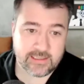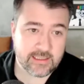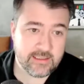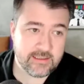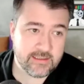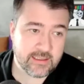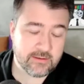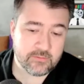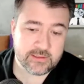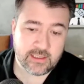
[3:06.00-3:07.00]
anything that
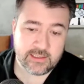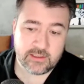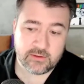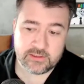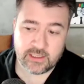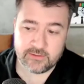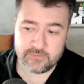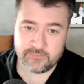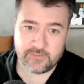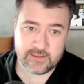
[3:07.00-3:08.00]
resides outside of
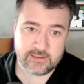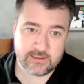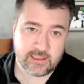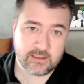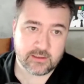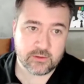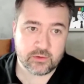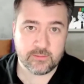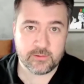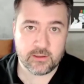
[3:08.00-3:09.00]
the phases that the
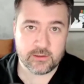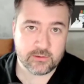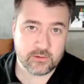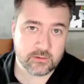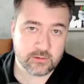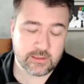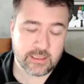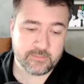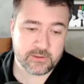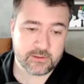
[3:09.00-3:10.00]
ControlUp console
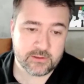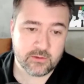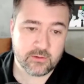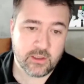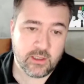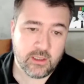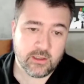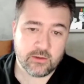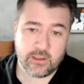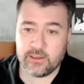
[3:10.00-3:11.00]
captures. So
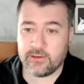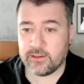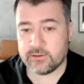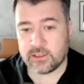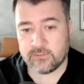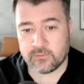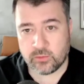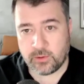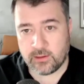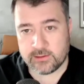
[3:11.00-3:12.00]
anything outside of
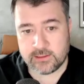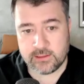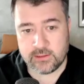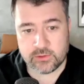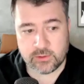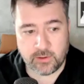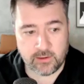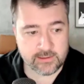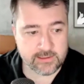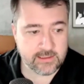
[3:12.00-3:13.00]
group policy, user
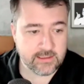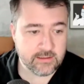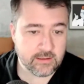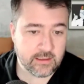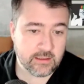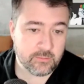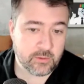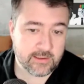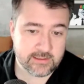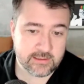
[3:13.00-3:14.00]
policy,
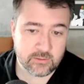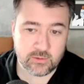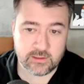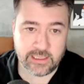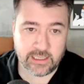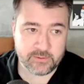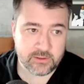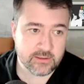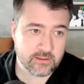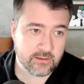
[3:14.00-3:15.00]
processing will get
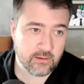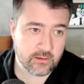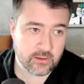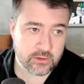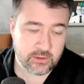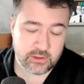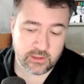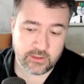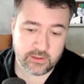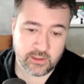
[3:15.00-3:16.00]
captured into the logon duration
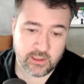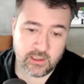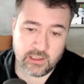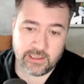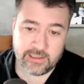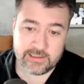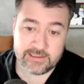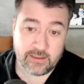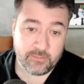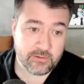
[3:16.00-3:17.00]
other. An
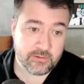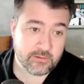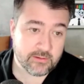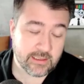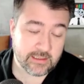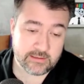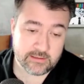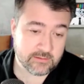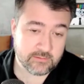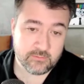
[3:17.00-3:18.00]
example
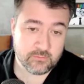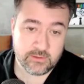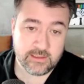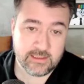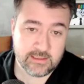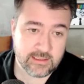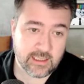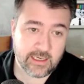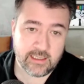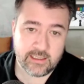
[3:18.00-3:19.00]
that's really easy to
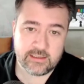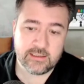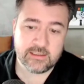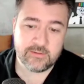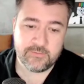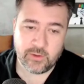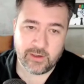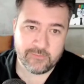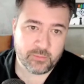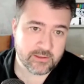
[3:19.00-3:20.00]
highlight is if you
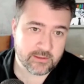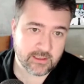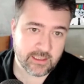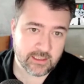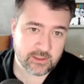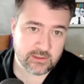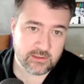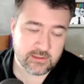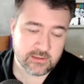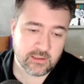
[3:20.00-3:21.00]
have printer connections